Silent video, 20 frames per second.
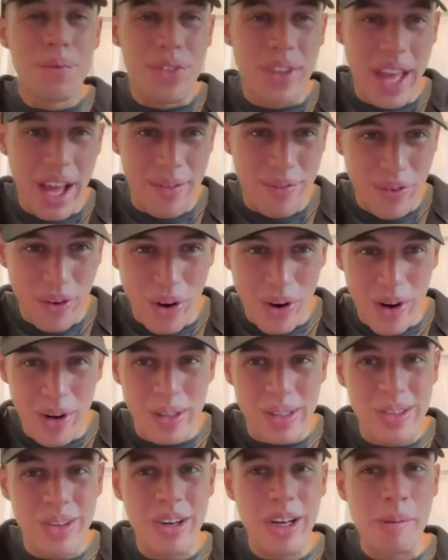and for her,
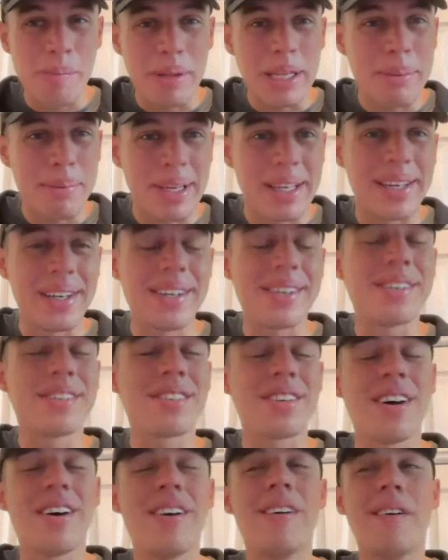30 bleeping years
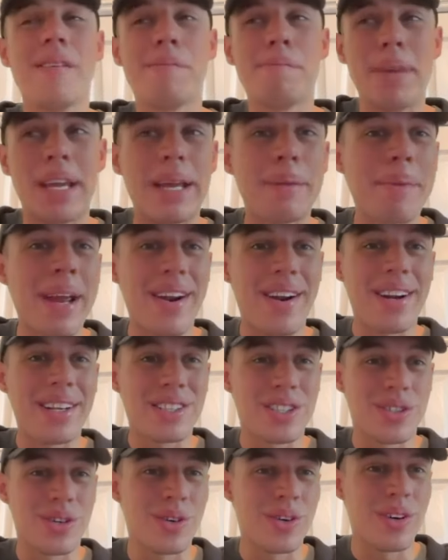of being married
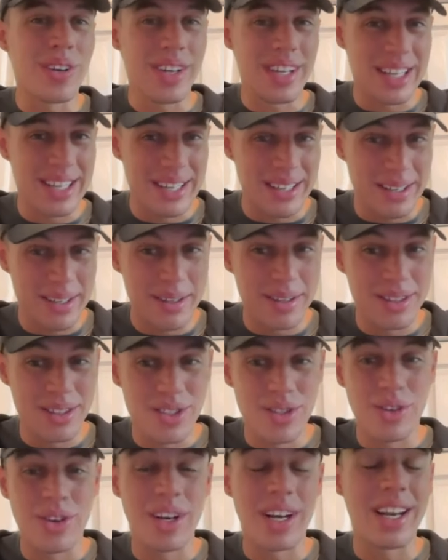to
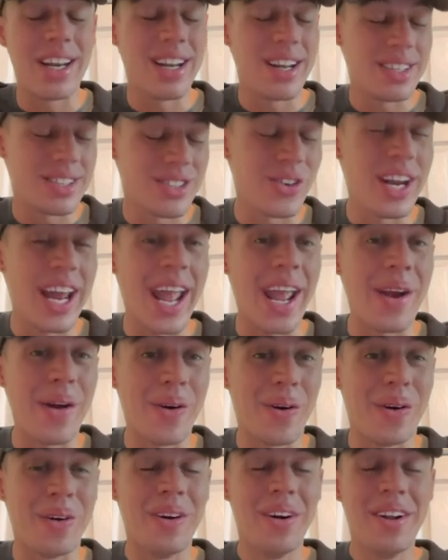an
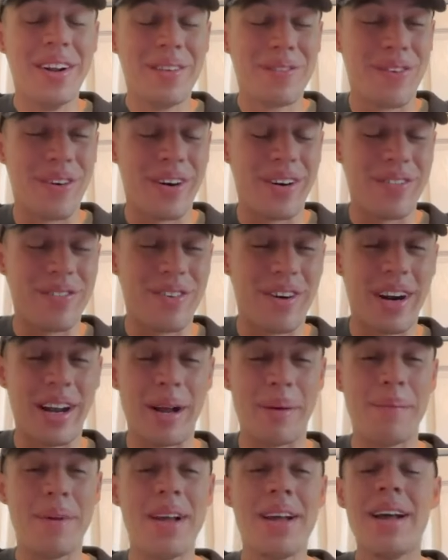a-hole for
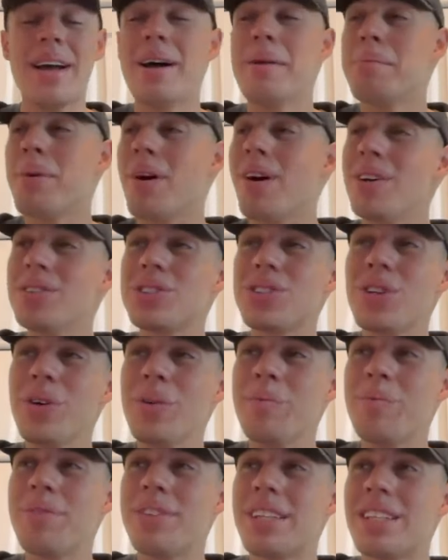him. But
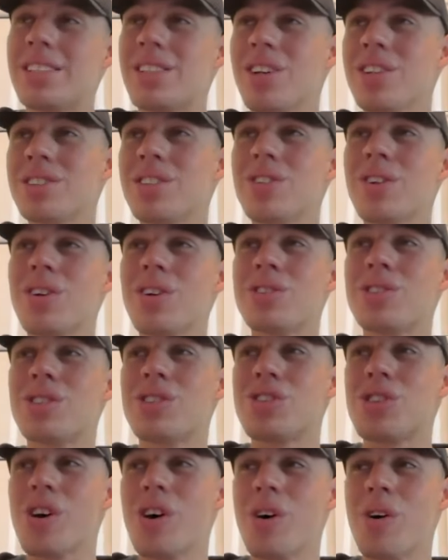also, this also goes to
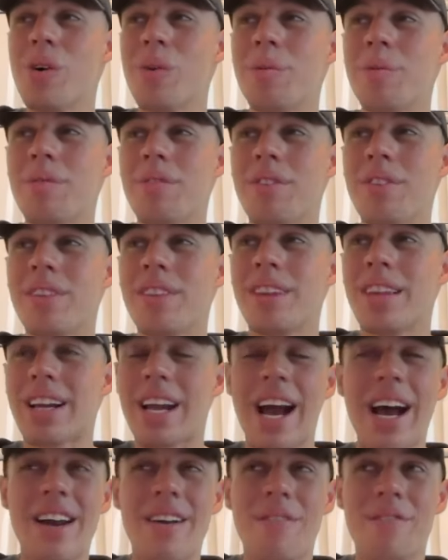show the
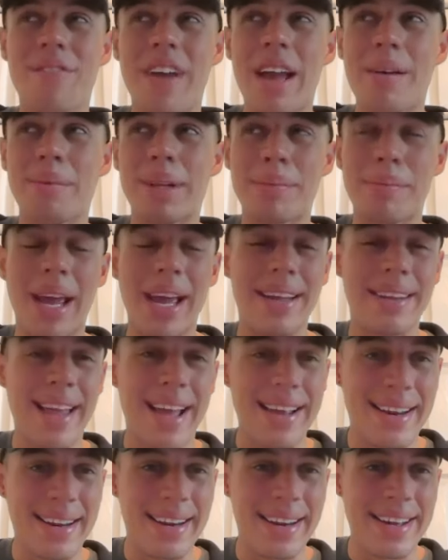kind of family man
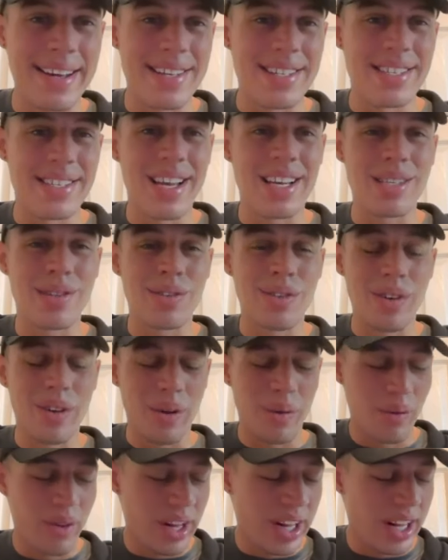that he is, as
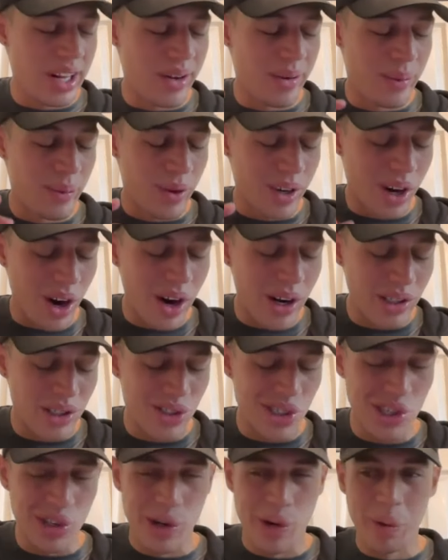in regard
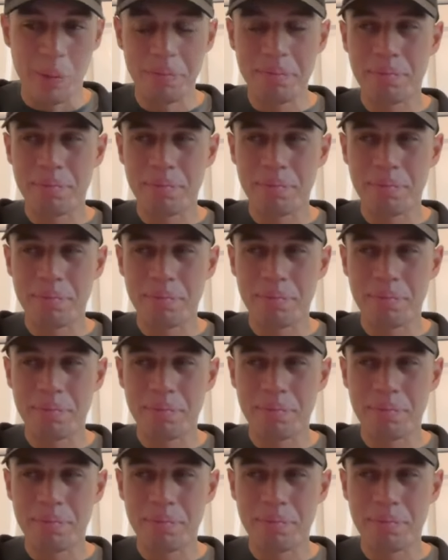to